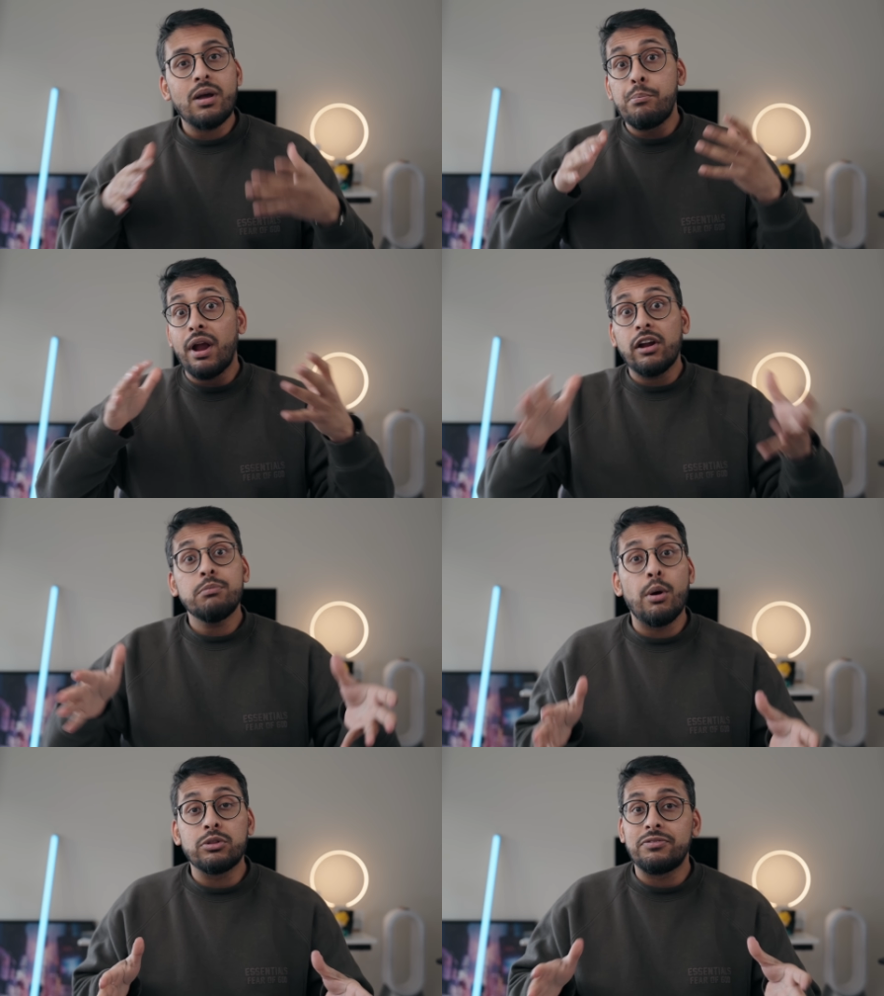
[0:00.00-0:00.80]

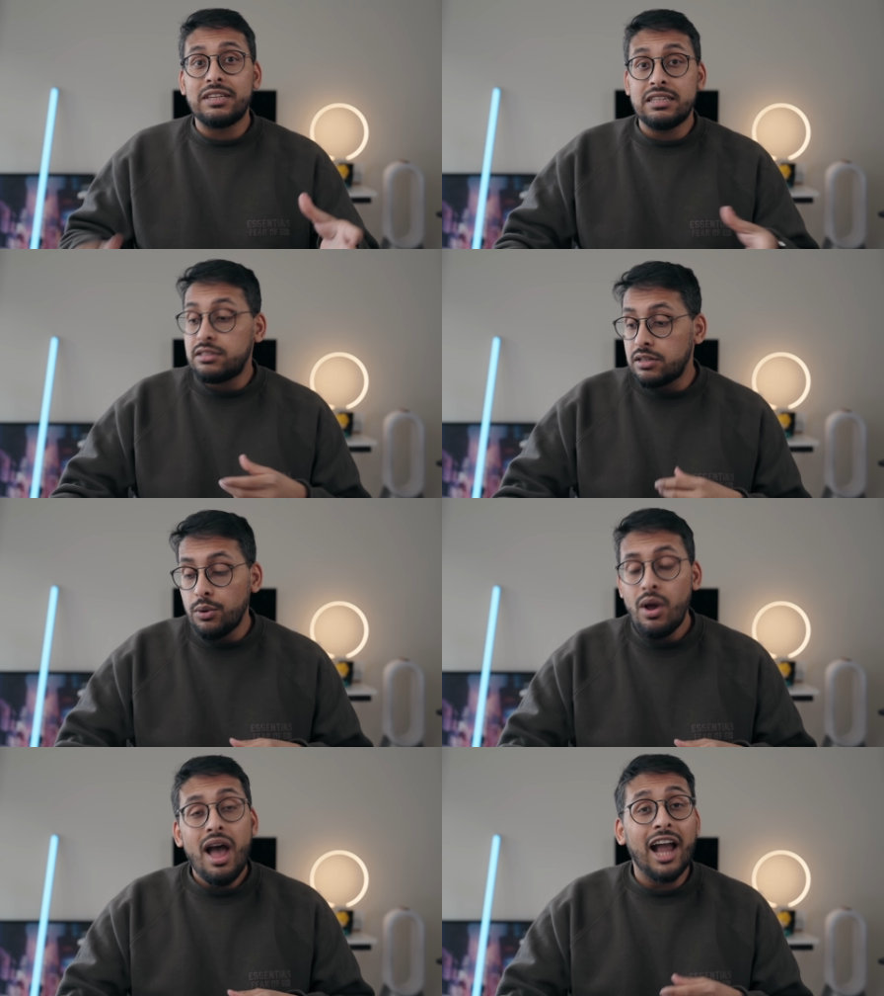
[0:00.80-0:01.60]
comparing both of these
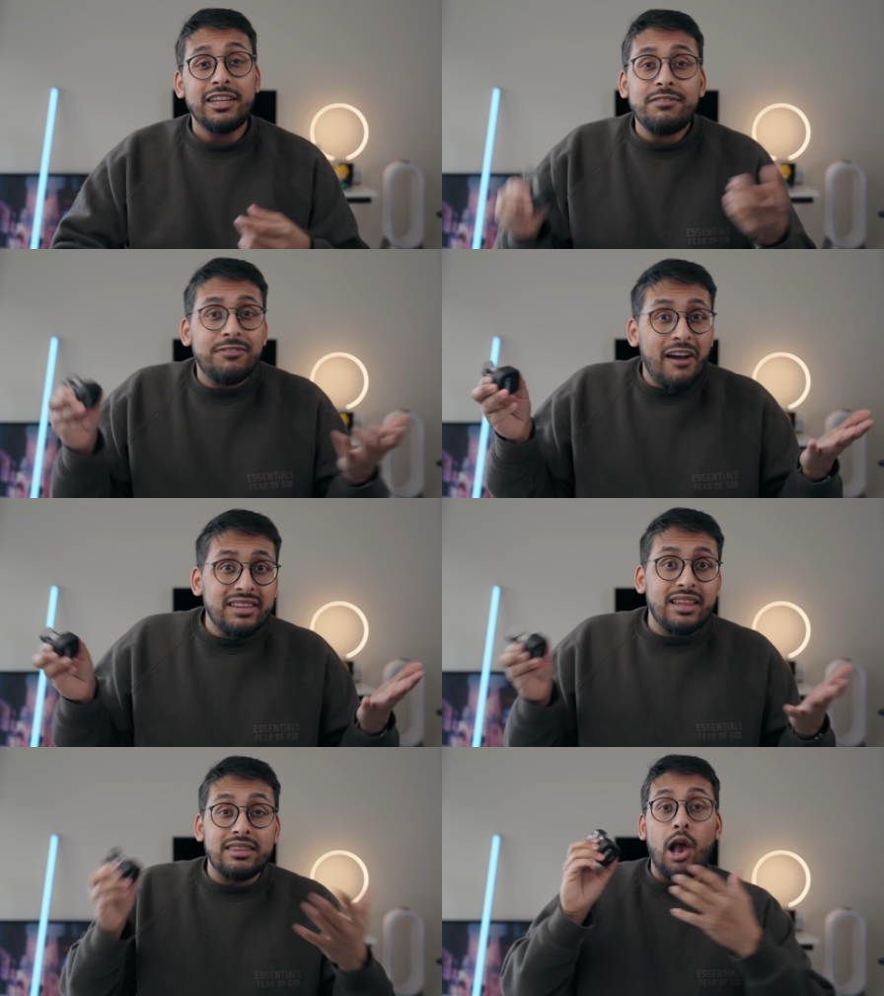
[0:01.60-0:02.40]
two, I did
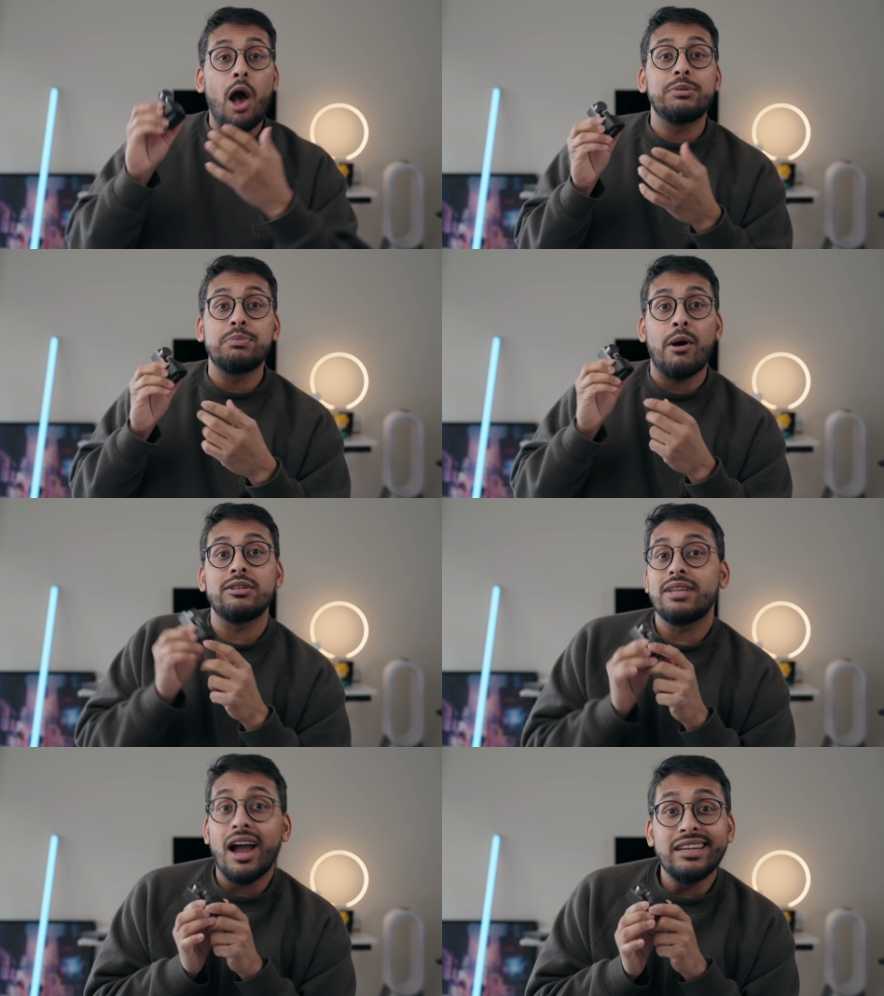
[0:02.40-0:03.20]
find that the
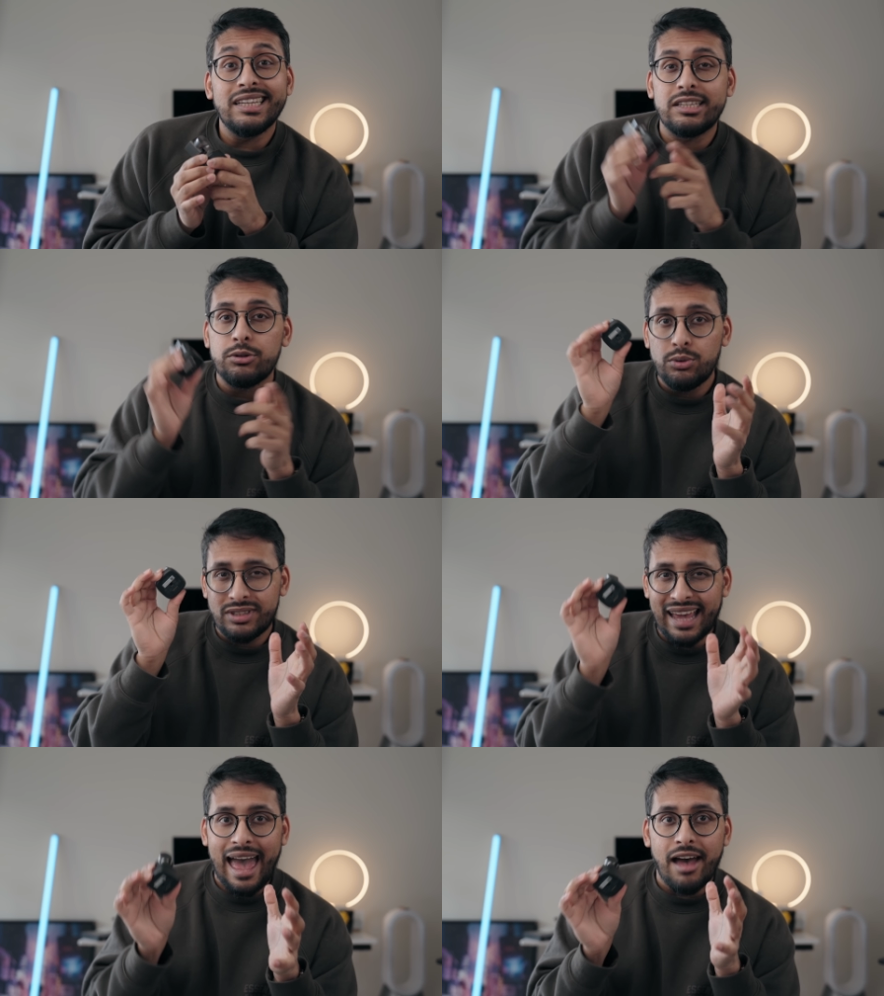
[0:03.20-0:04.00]
OBSBOT Tiny 2
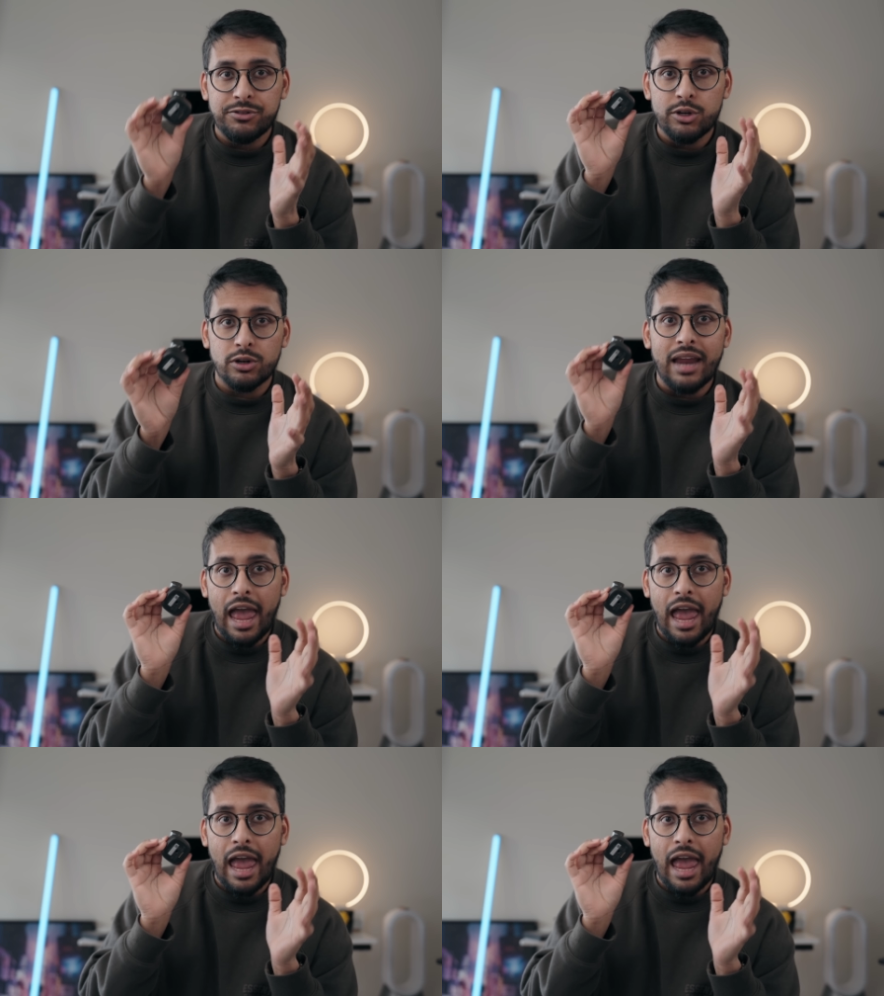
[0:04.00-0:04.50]
to have certain